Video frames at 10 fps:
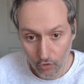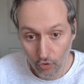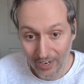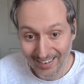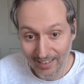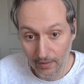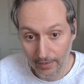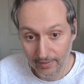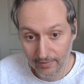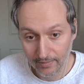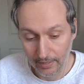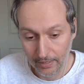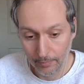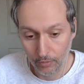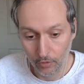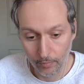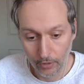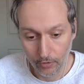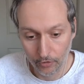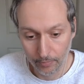recollects the e pawn
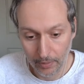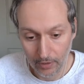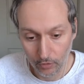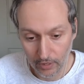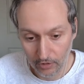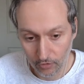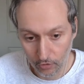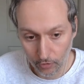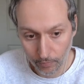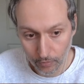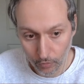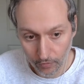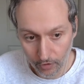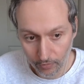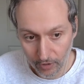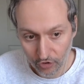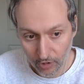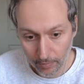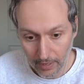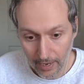because black would need to move his
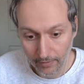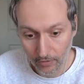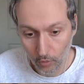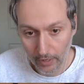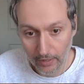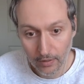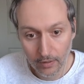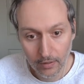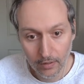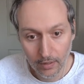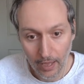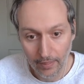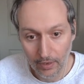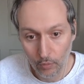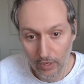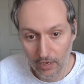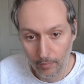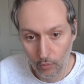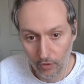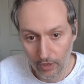bishop out of the way. And then we come
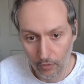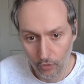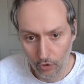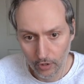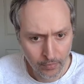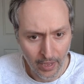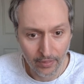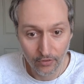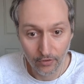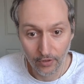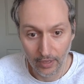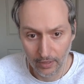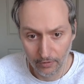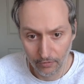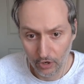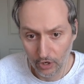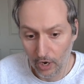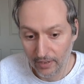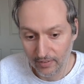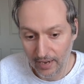in with our rook. And this is a very
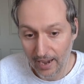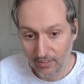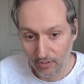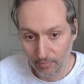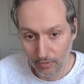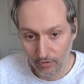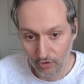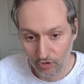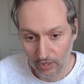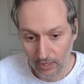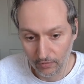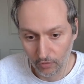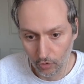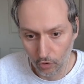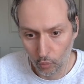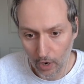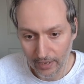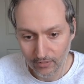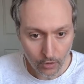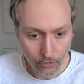nice and active position here for
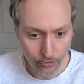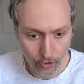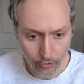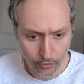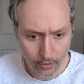white. So